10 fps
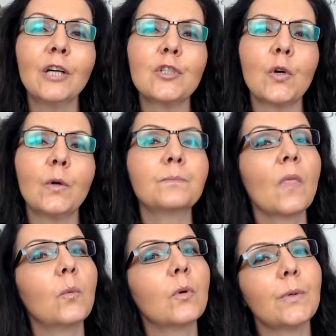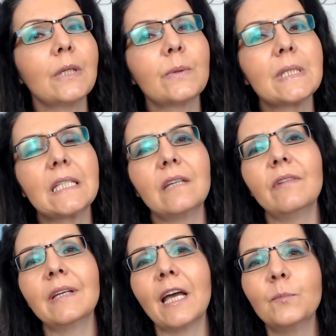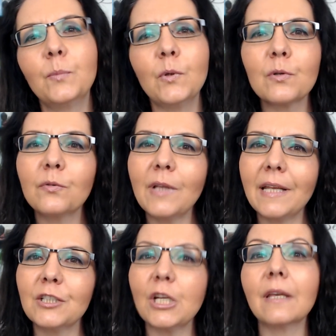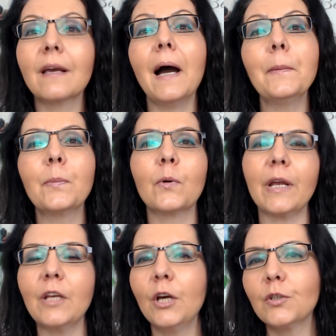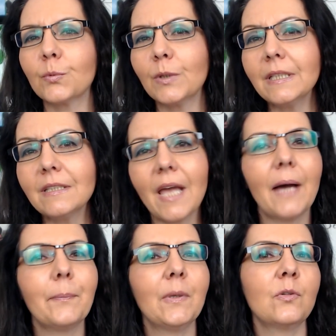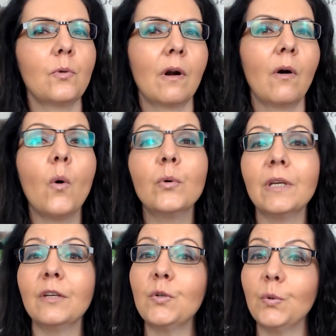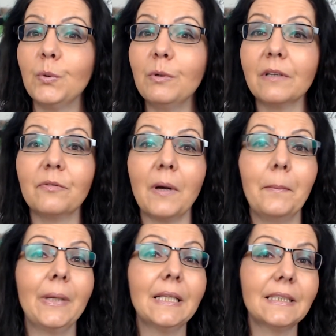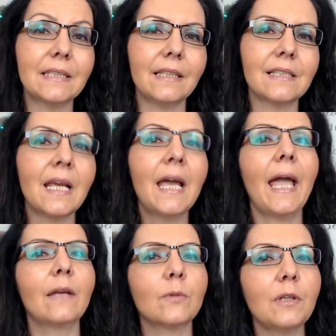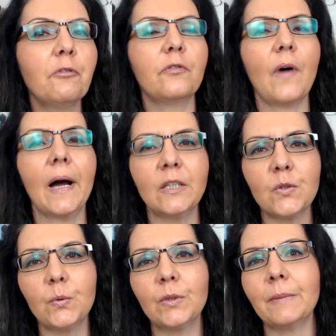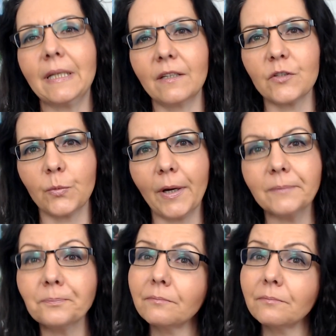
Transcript: So we're really receiving that beautiful energetic upgrade to really tap into our own intuitive abilities and really fine-tune them as well.